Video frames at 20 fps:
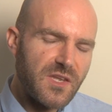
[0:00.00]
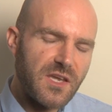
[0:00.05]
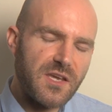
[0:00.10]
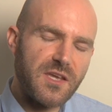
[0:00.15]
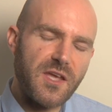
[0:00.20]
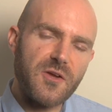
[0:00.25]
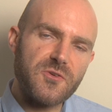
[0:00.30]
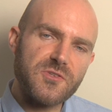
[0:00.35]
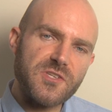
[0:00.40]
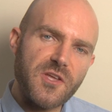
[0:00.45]

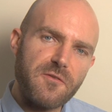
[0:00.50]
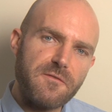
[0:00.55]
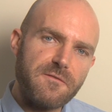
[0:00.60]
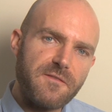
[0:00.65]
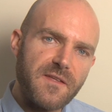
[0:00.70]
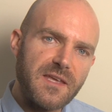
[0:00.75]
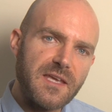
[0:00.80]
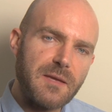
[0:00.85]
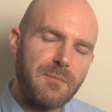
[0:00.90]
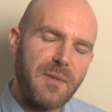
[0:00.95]
So
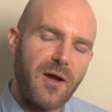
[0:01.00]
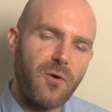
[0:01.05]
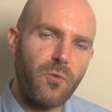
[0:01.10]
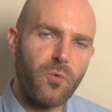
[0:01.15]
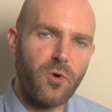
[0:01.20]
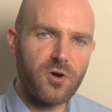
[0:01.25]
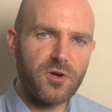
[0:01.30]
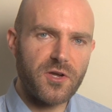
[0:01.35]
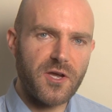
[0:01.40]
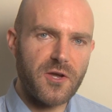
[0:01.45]
think about
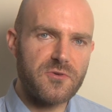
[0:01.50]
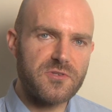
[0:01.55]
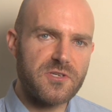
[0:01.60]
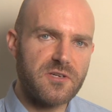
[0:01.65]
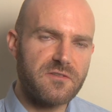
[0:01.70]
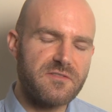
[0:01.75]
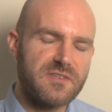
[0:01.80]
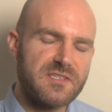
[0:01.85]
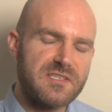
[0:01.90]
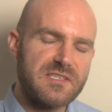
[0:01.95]
what goes
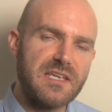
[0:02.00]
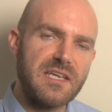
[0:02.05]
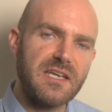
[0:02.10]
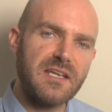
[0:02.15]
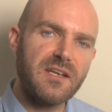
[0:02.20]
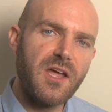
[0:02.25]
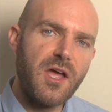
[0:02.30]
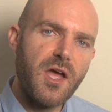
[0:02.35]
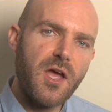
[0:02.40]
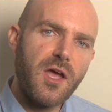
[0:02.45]
on the
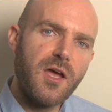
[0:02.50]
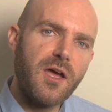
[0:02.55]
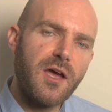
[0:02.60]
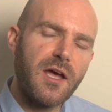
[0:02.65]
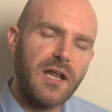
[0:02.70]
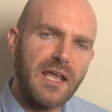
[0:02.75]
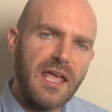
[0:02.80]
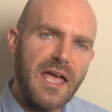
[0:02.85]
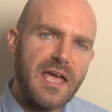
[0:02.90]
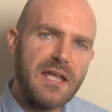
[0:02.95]
scene.
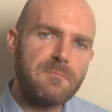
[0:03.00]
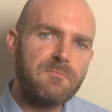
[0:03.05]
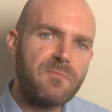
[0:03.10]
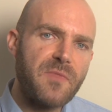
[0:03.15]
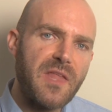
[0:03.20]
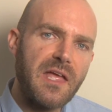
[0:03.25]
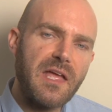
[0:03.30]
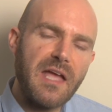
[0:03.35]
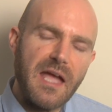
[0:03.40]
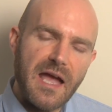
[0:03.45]
Again,
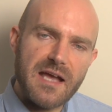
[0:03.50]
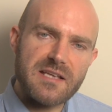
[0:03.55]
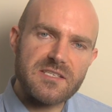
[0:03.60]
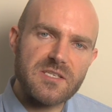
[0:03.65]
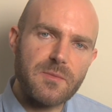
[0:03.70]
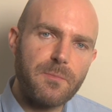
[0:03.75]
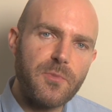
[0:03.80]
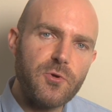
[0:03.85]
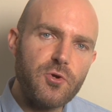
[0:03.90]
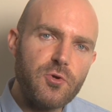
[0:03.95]
as
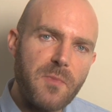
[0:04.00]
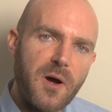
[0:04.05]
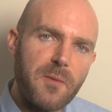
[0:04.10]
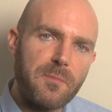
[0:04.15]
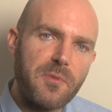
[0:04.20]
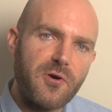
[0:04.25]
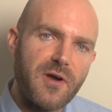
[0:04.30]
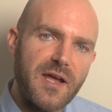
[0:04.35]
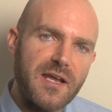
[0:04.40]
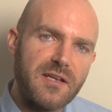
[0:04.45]
a boom
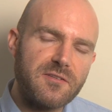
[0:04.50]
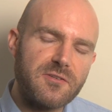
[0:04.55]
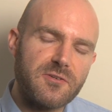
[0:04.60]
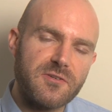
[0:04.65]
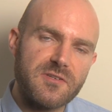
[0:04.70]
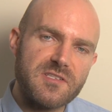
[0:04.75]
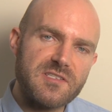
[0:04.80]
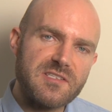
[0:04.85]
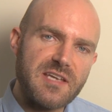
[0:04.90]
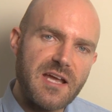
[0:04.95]
operator
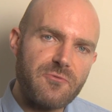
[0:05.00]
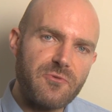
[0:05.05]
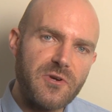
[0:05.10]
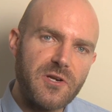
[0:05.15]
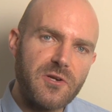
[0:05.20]
and a sound